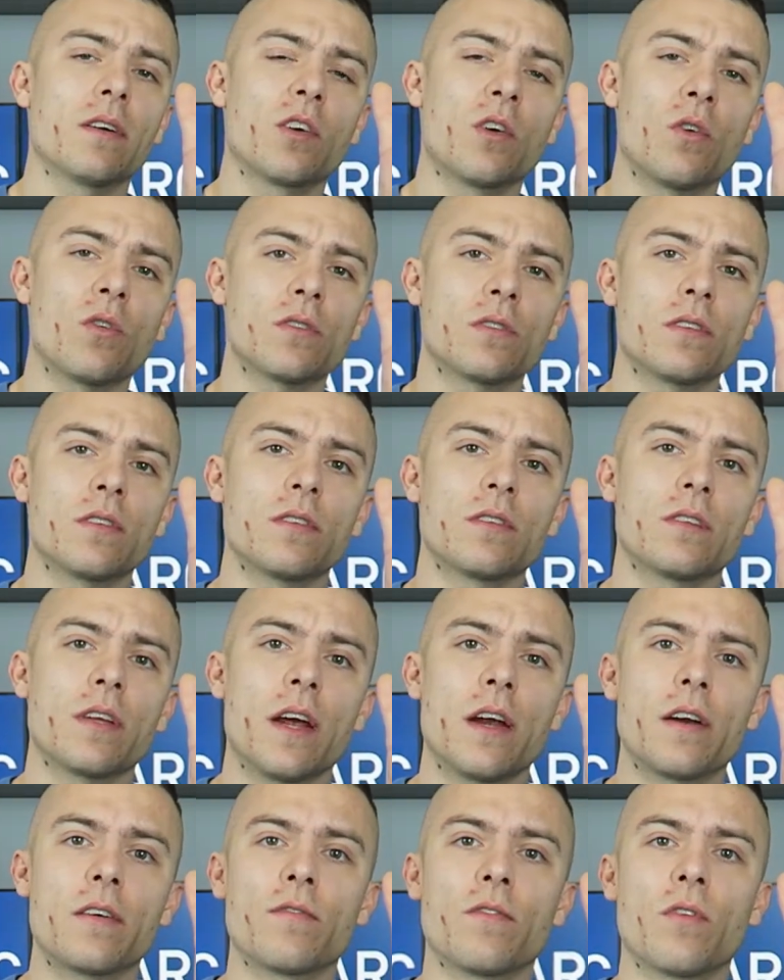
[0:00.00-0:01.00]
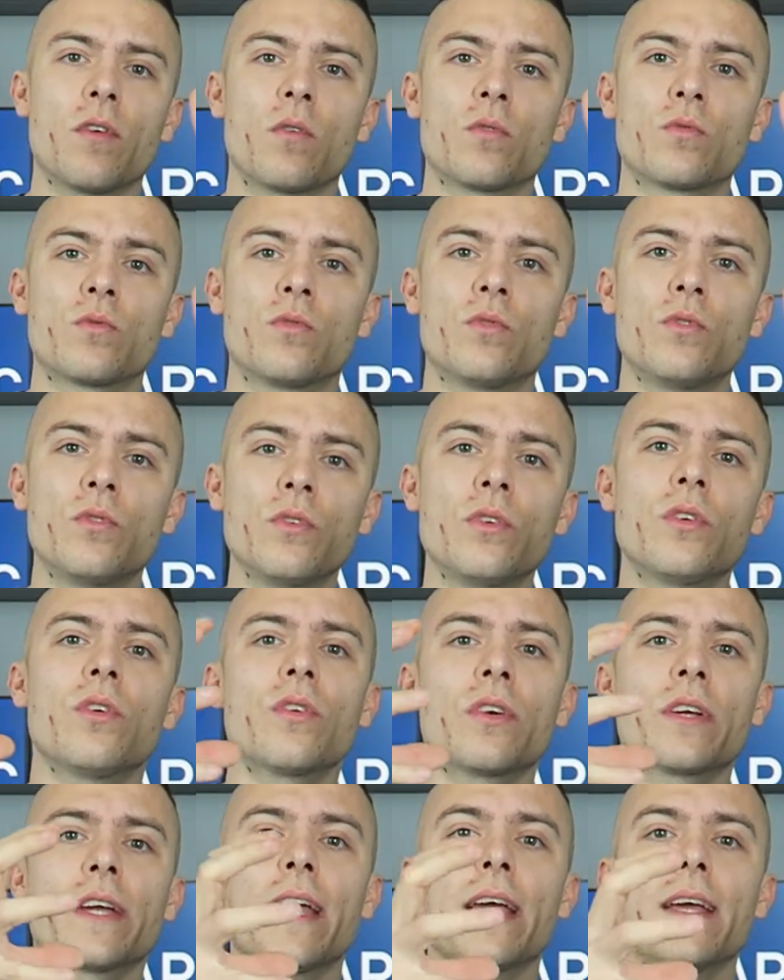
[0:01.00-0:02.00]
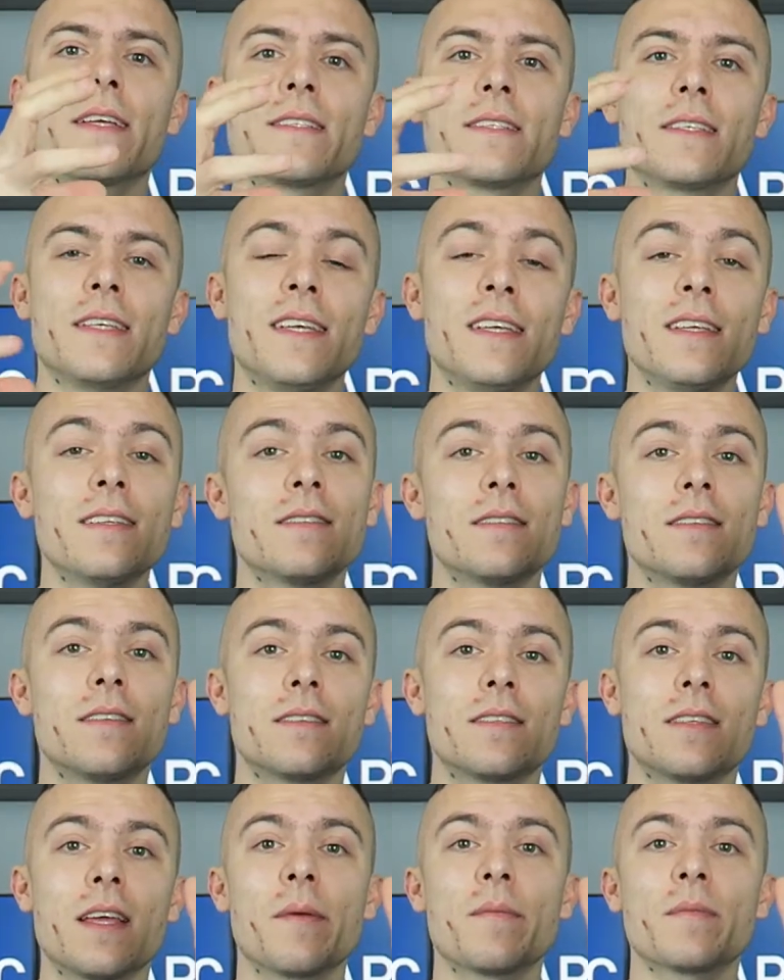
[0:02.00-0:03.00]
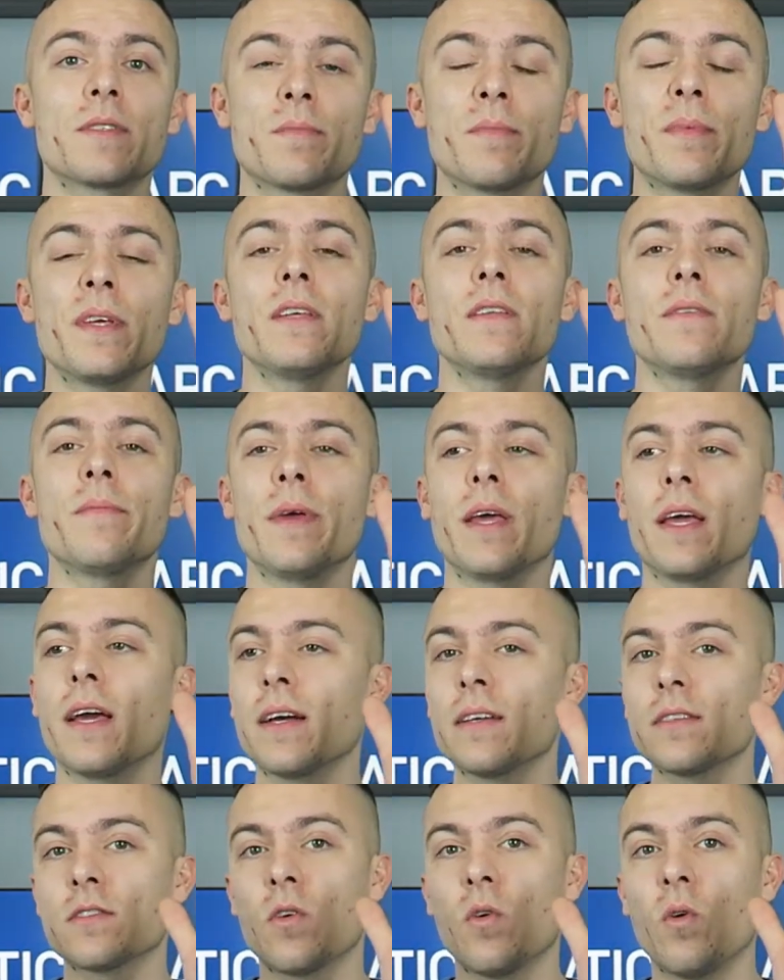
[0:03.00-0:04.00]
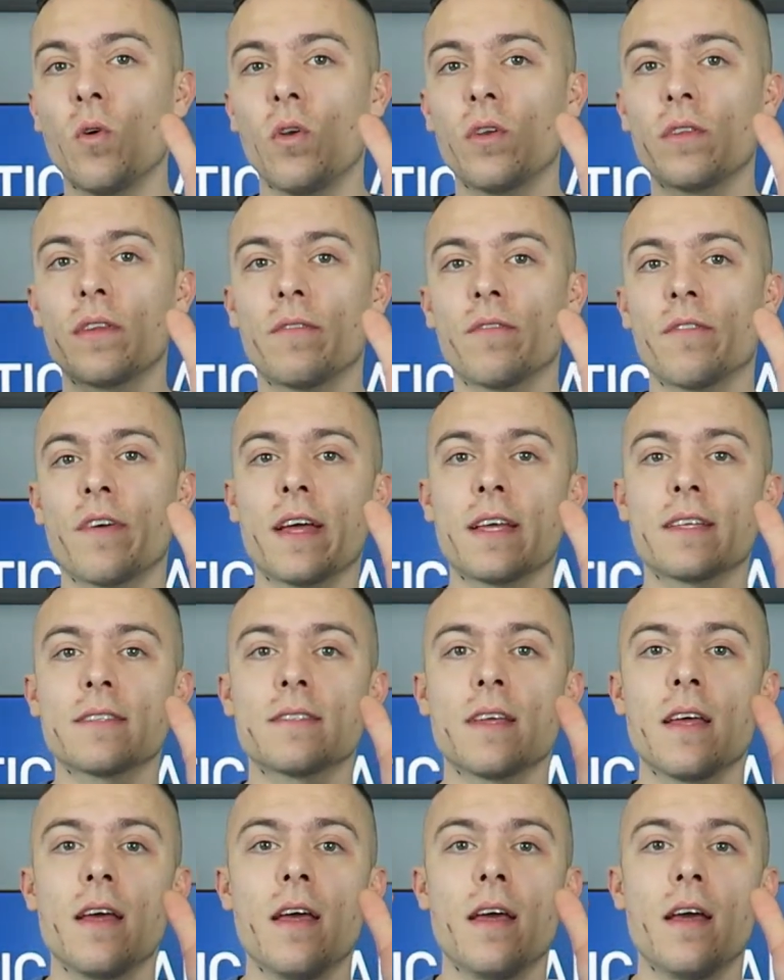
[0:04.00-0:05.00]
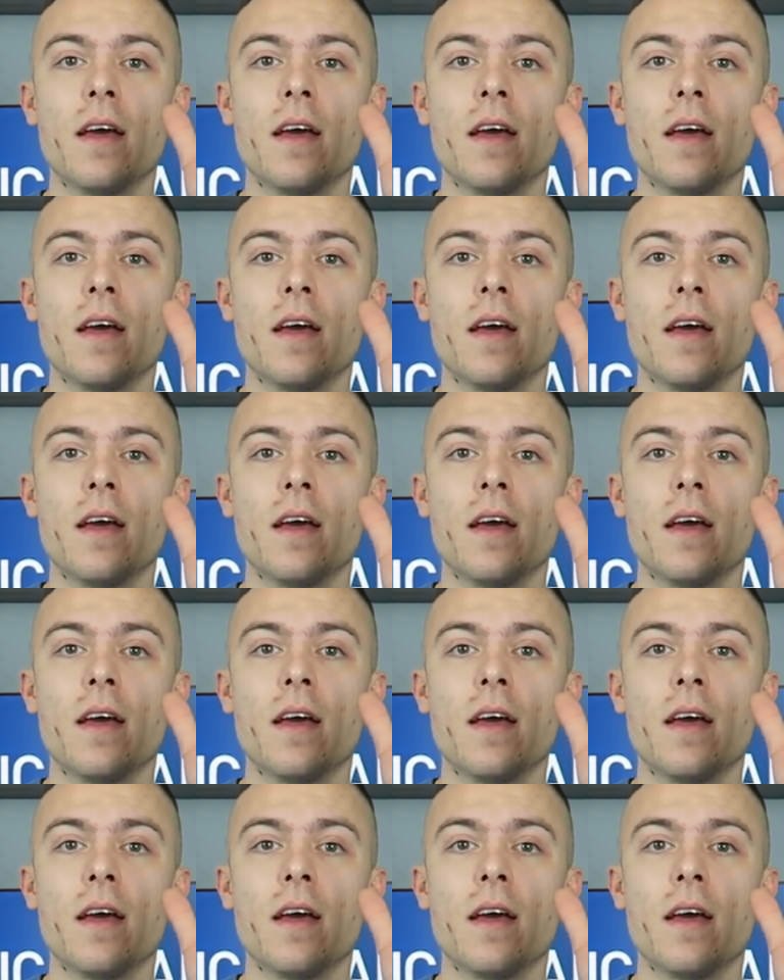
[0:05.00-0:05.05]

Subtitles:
constant airflow through your case is the same speed because all the fans